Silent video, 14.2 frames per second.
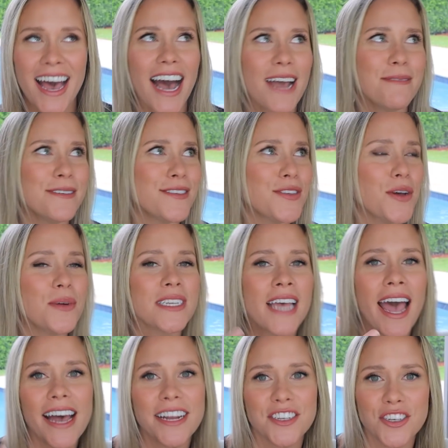I was so
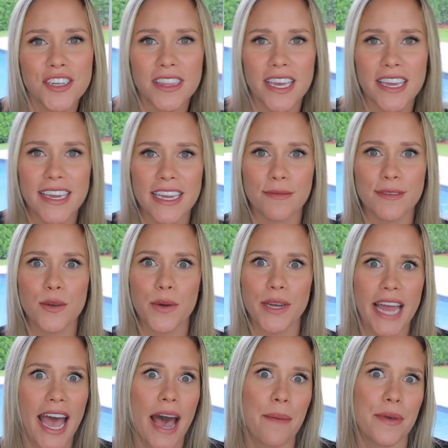attached to thinking it was going
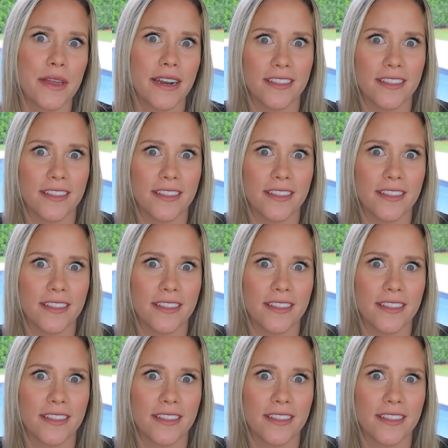to happen